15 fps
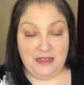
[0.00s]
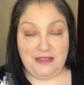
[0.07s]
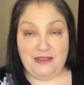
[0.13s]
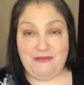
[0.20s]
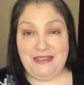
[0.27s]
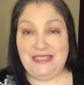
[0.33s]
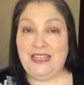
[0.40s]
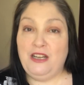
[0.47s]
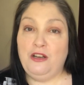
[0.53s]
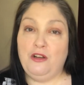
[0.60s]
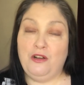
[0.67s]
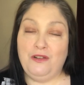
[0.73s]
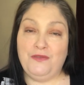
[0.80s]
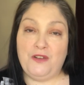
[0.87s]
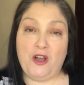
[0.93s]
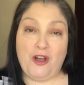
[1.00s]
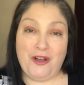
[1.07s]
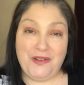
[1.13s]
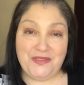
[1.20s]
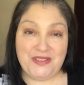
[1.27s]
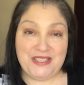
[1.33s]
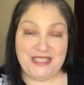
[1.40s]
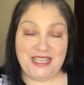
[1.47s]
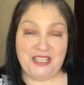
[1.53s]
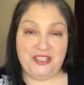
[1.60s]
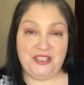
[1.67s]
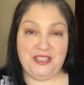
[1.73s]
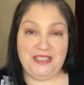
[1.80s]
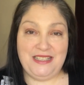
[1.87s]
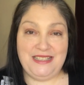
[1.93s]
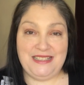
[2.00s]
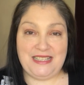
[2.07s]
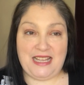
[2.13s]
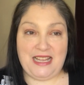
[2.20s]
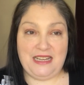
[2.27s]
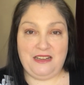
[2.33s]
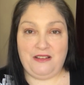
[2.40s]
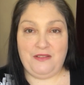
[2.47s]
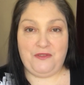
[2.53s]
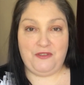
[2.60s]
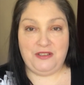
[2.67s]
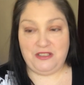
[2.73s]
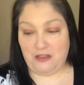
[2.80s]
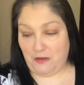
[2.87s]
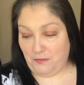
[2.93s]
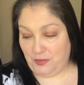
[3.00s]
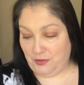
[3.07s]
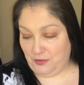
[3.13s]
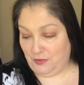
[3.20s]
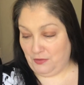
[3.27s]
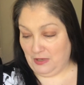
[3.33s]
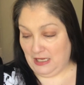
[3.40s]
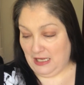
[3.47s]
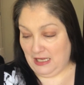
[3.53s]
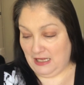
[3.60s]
There is a lot of half stitches, and like for example